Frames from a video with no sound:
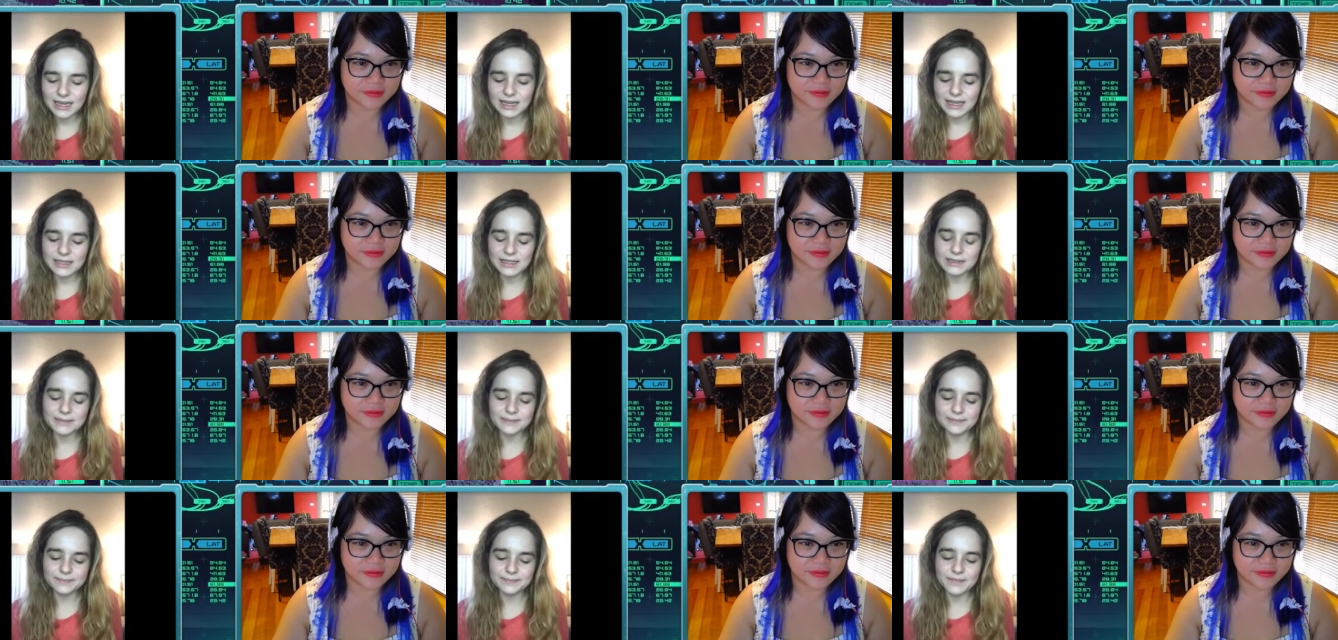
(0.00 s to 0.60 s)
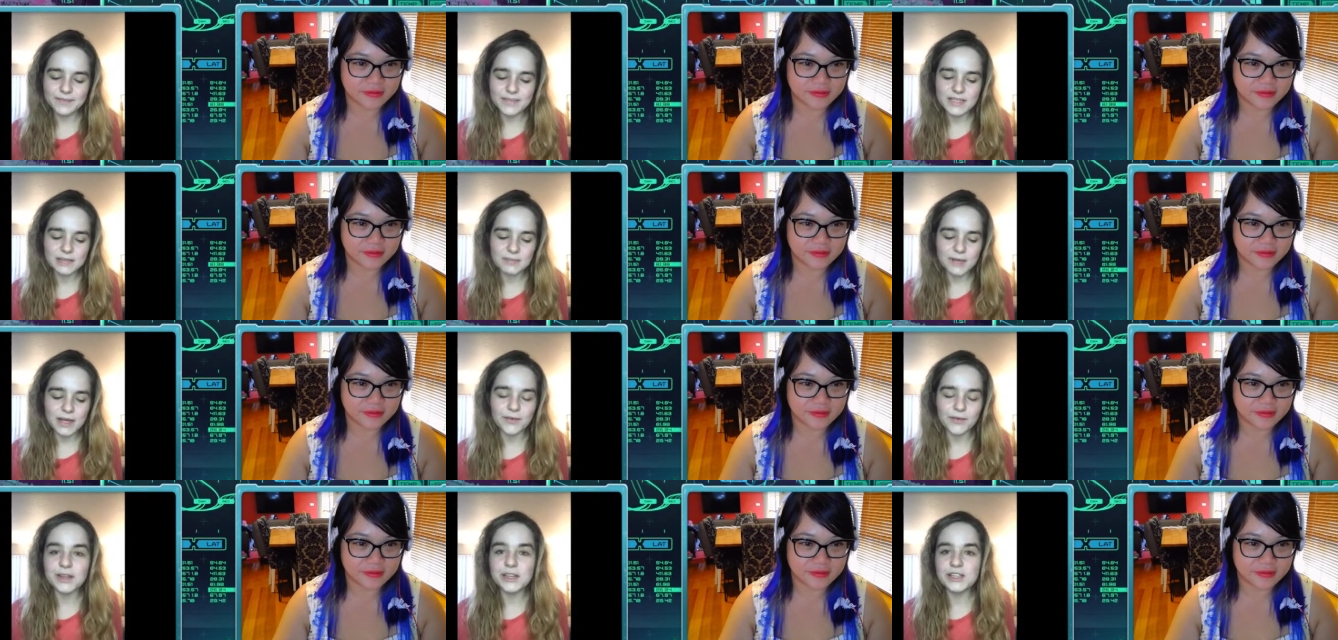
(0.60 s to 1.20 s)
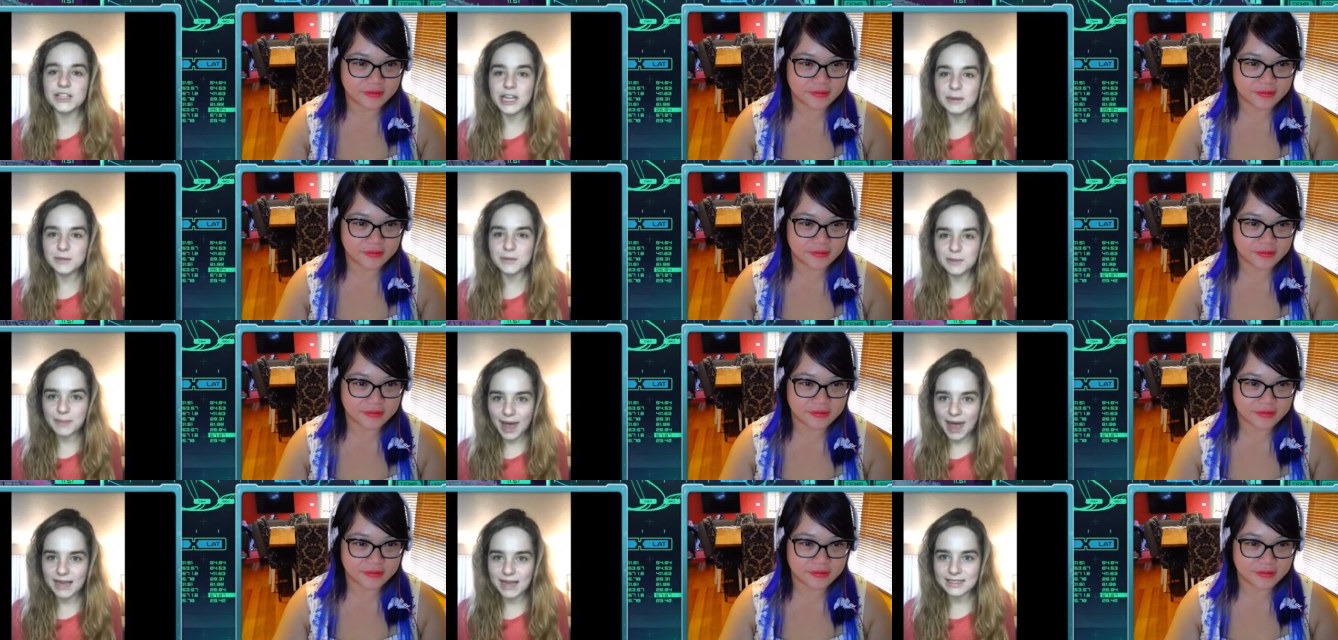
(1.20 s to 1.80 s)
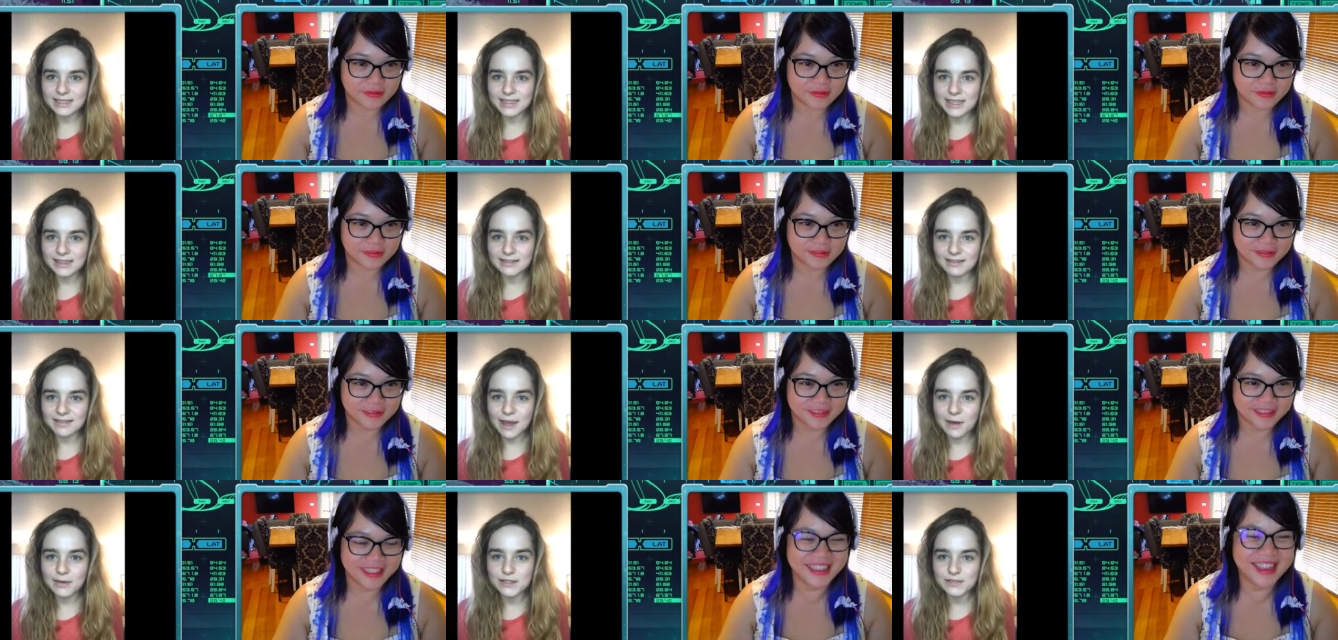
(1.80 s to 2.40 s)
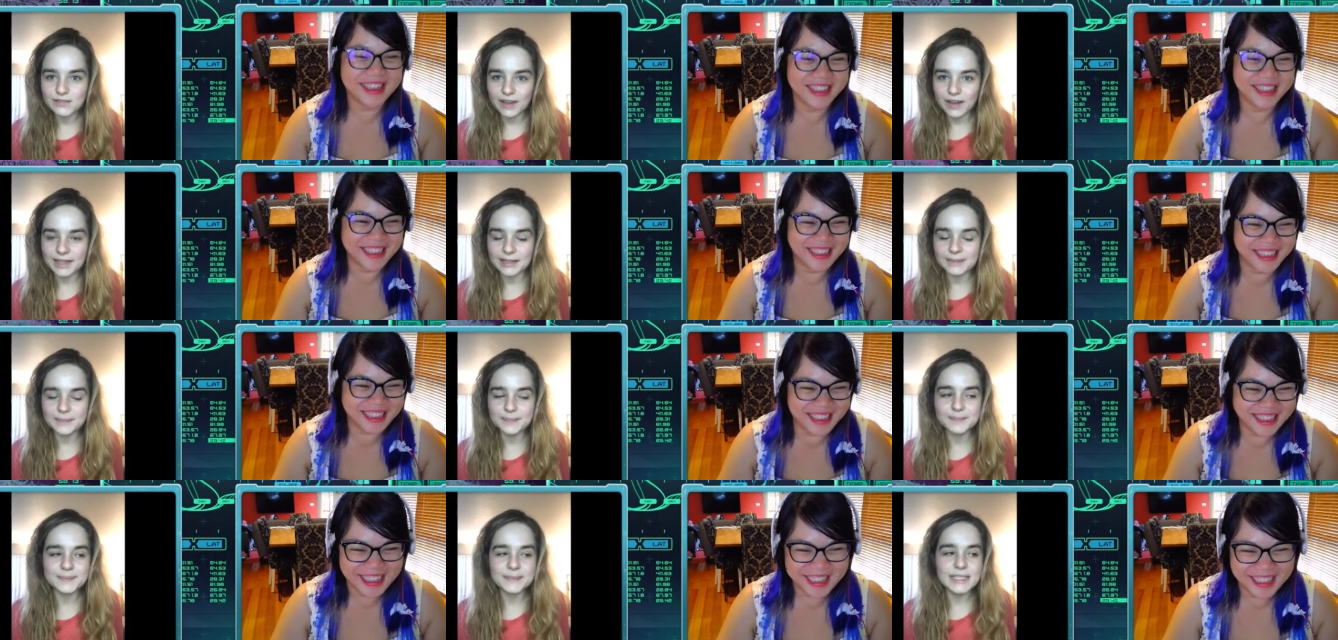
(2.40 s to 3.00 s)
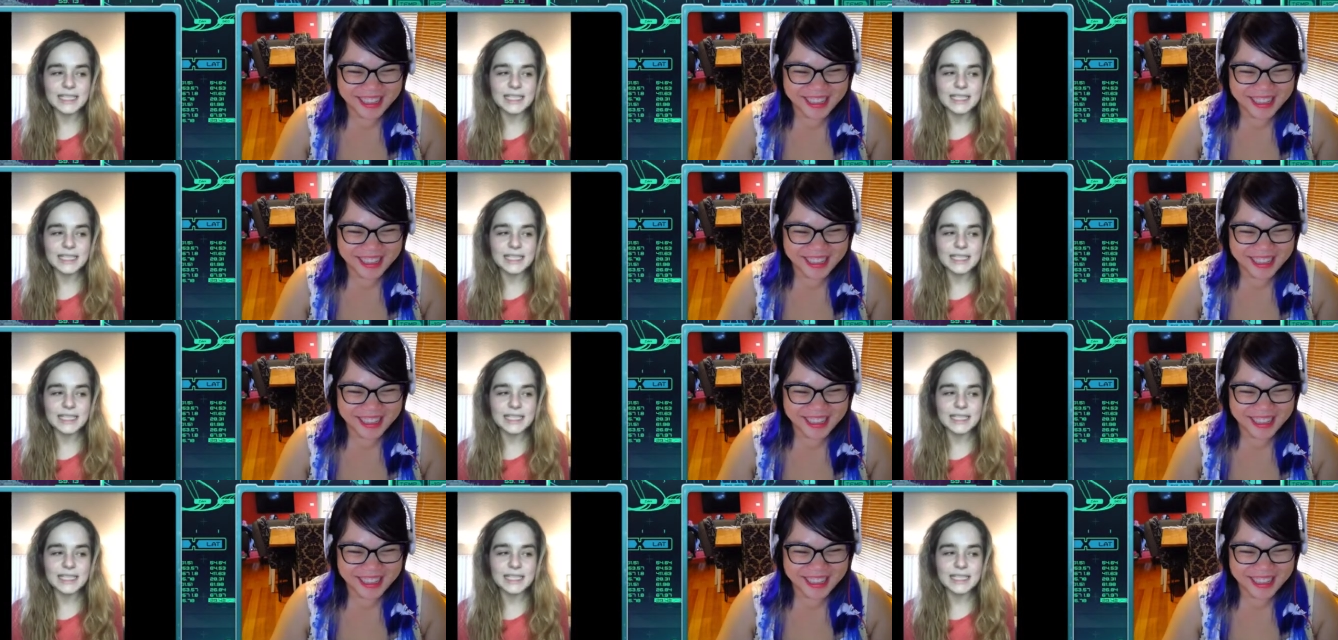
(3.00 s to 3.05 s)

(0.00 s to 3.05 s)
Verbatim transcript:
Speaker 1: um, smothering James Paxton. That was fun.